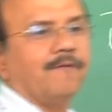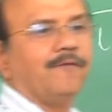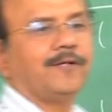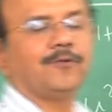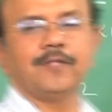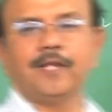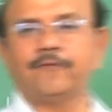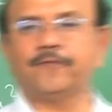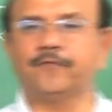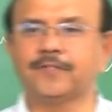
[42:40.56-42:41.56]
were to the
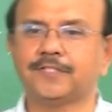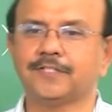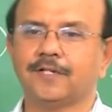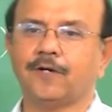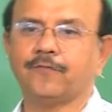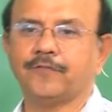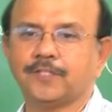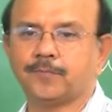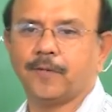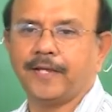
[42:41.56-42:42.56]
left of
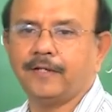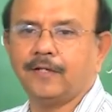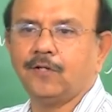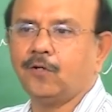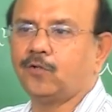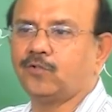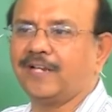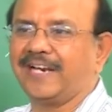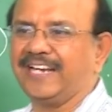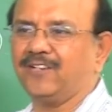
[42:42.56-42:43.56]
this plane or to the
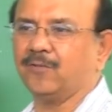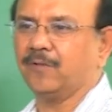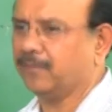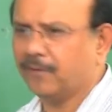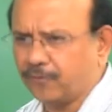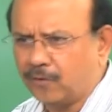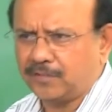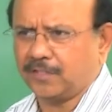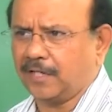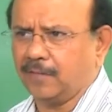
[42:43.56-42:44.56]
right of the plane. Of
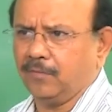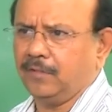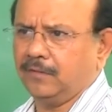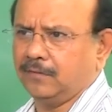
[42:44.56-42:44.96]
course it can be,